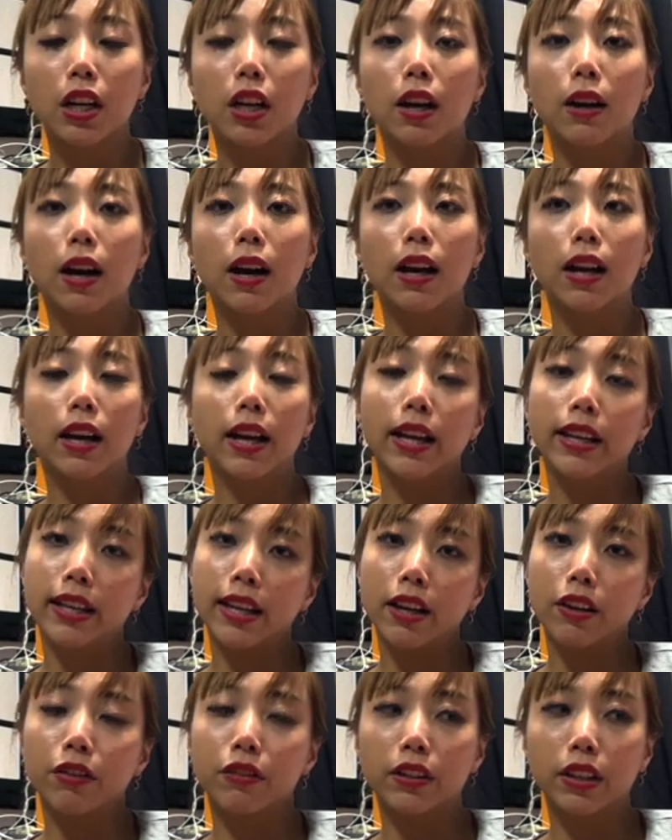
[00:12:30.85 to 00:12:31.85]
At the
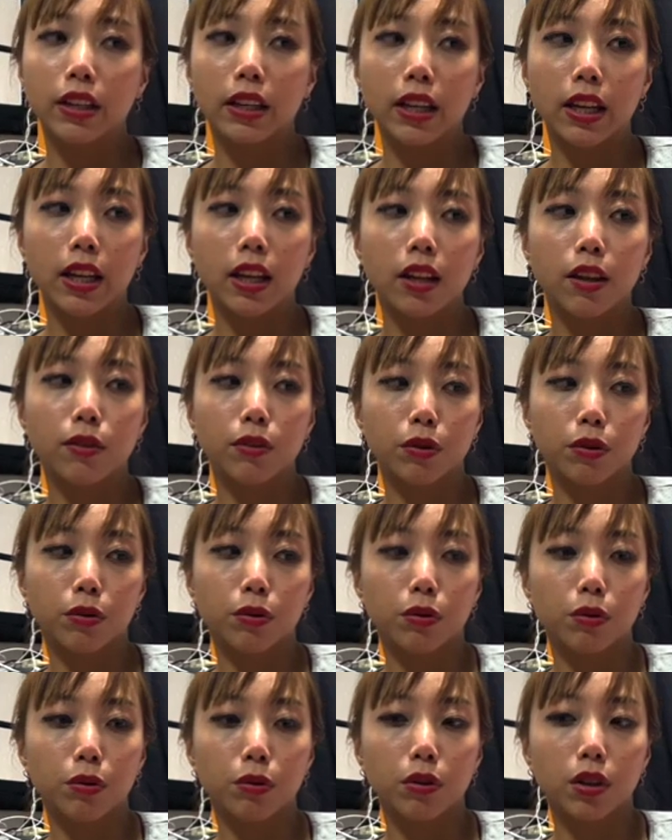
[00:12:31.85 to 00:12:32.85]
end of the day, it's
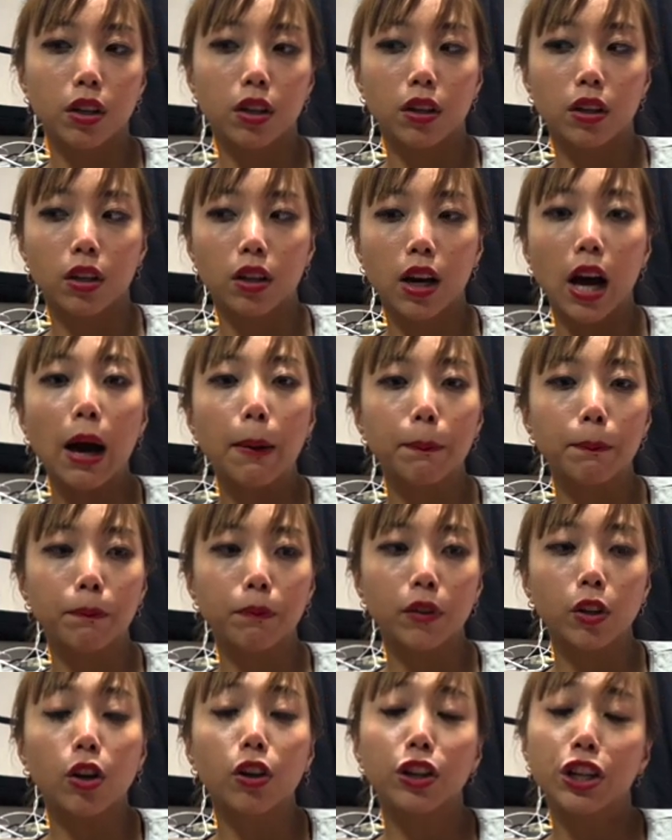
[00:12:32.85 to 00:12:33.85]
also a
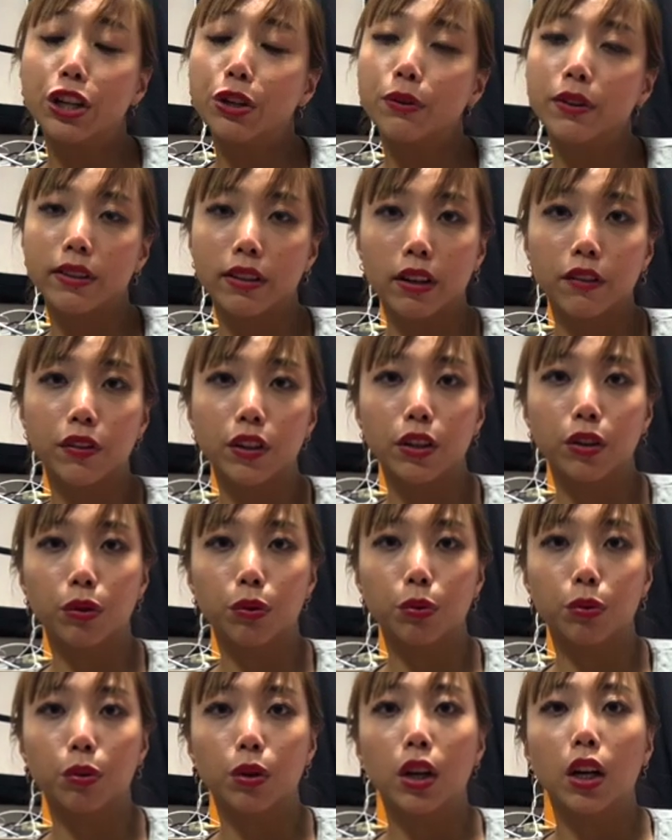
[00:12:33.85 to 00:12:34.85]
continuous effort to